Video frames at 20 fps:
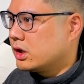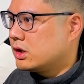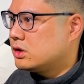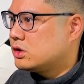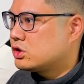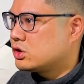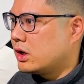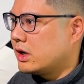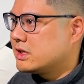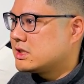So
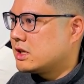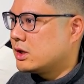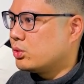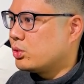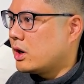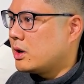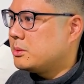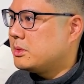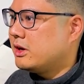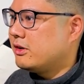I say, write
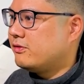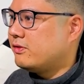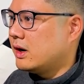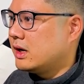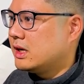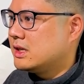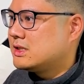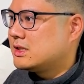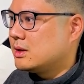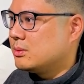me a finite
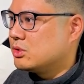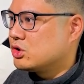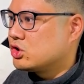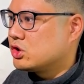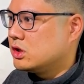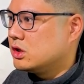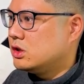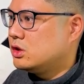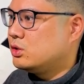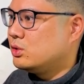state machine
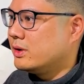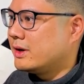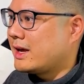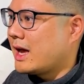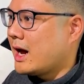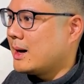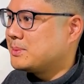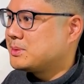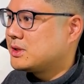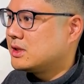to
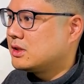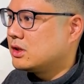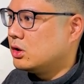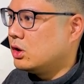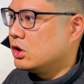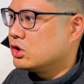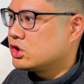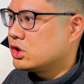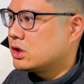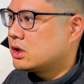encapsulate the
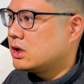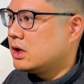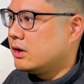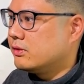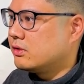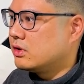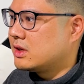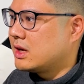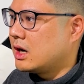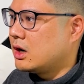logic of the
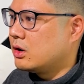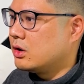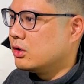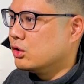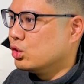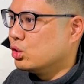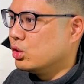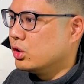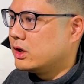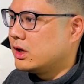Tower of
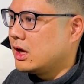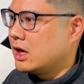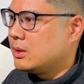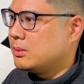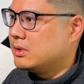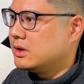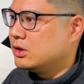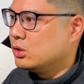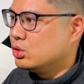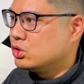Hanoi game in
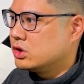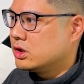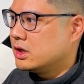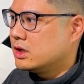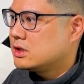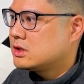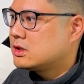Node.js.